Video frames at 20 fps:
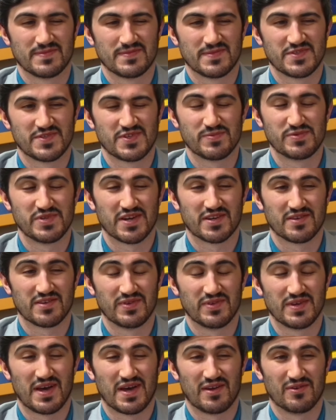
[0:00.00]

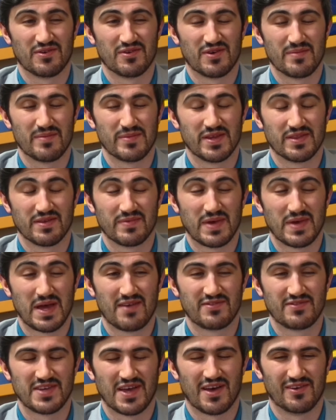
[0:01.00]
subjectively, I don't know how many of them
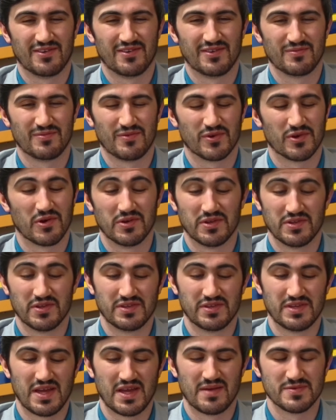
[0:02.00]
have talent. I won't go into the
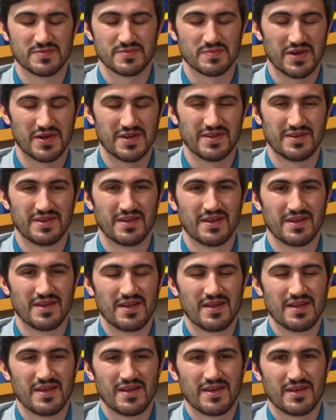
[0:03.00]
names, but
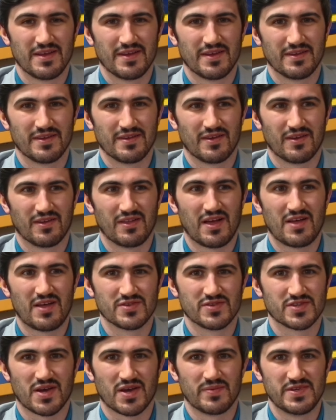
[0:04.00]
a lot of
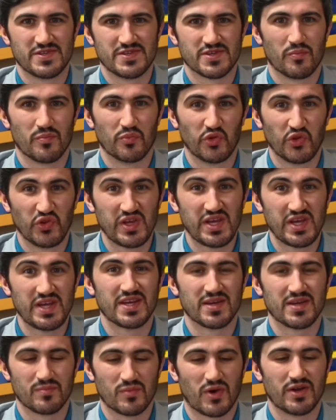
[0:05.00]
those companies are
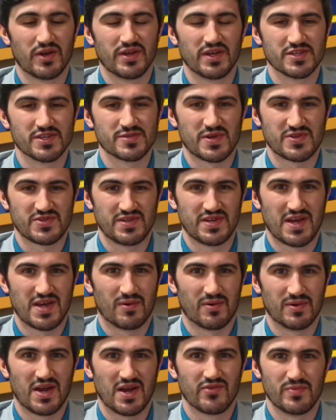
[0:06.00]
bleeding money, especially
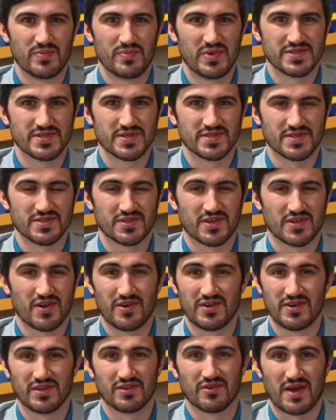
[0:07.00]
now when every business is
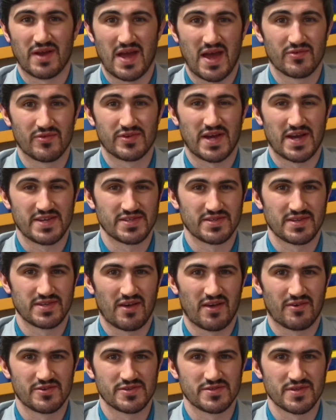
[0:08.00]
cutting their advertising
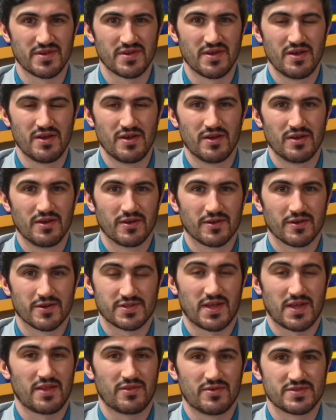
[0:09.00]
dollars.
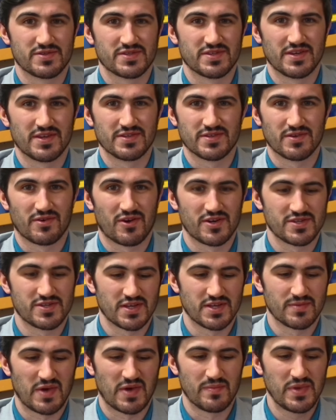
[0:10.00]
Because a lot of those things, the hardest
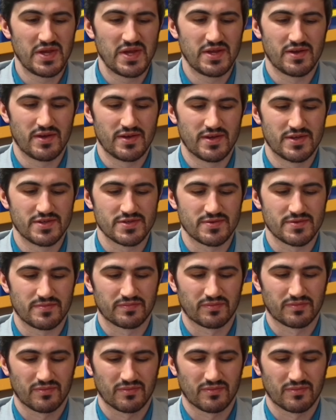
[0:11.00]
thing about media is,